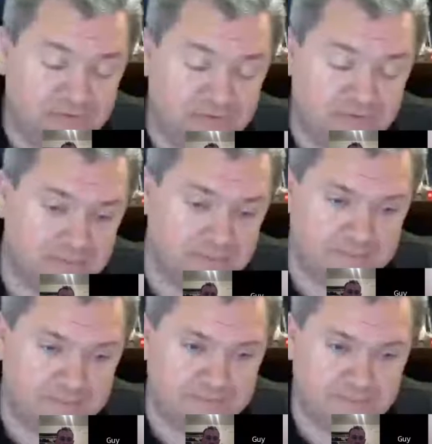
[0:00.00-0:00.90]
served,
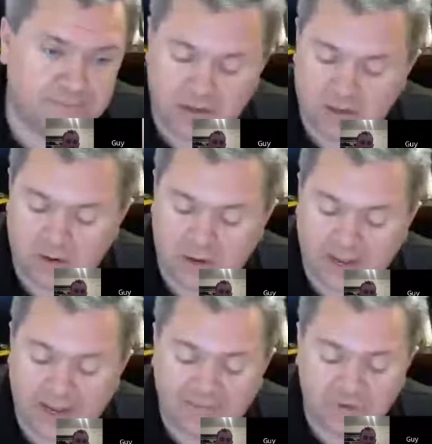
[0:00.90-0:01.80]

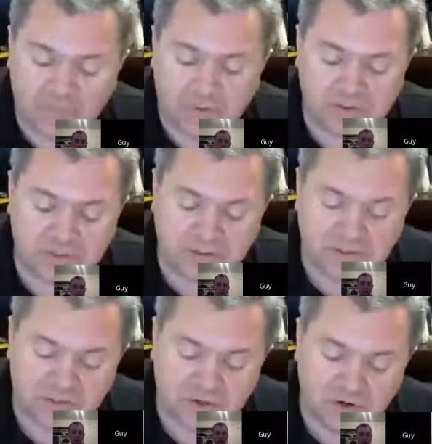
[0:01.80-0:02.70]
right? After the
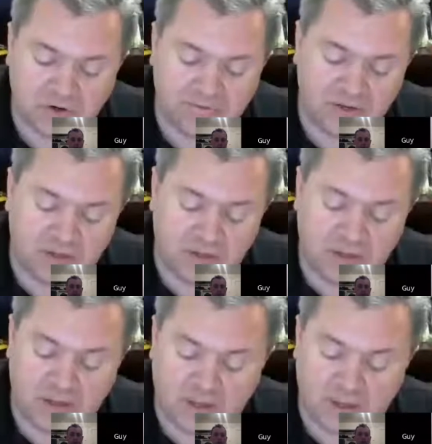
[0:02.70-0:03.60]
person's served,
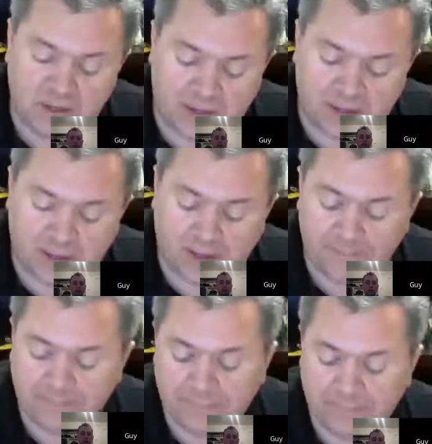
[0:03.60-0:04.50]

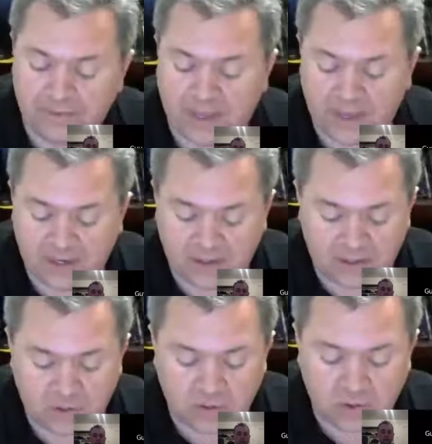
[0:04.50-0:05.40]

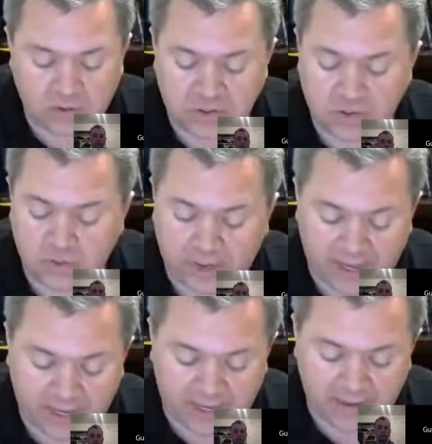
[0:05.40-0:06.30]
then you go
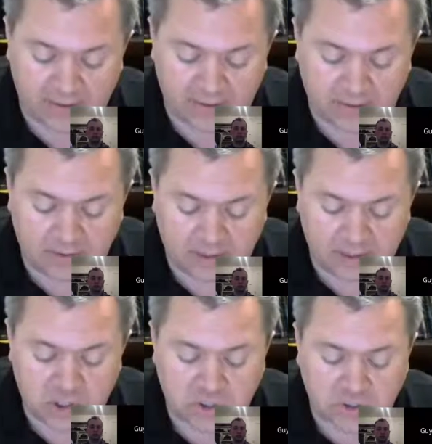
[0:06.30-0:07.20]
to a
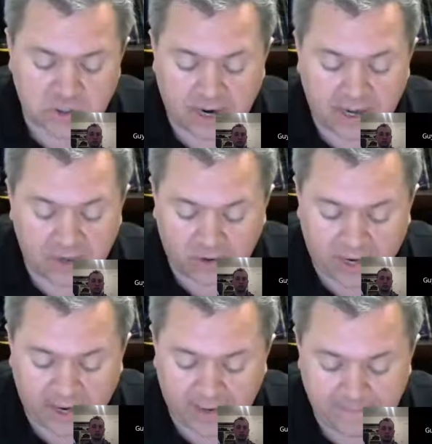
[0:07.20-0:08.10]
initial
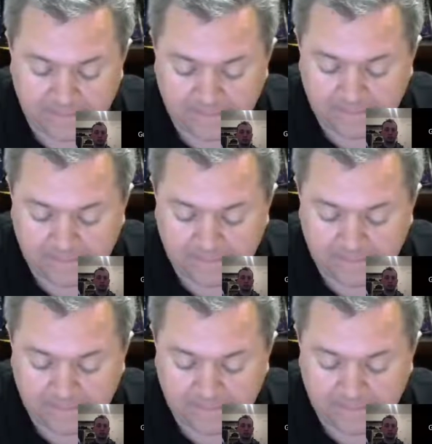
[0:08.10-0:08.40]
trial, right?